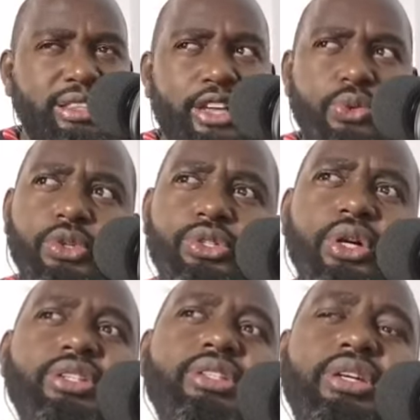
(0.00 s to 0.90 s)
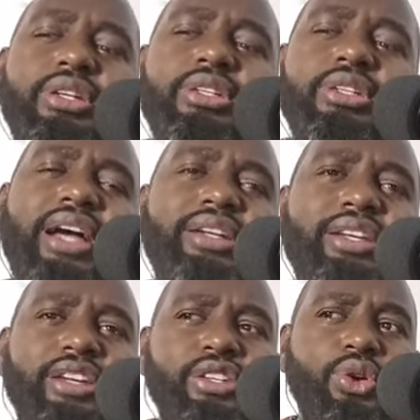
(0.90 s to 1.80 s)
that you will not
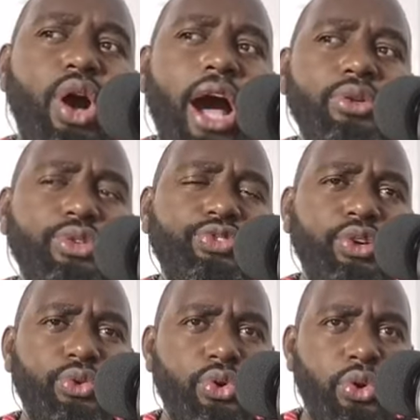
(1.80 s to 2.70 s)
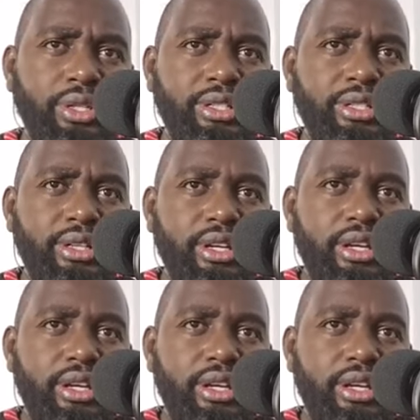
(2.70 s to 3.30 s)
start getting out of the road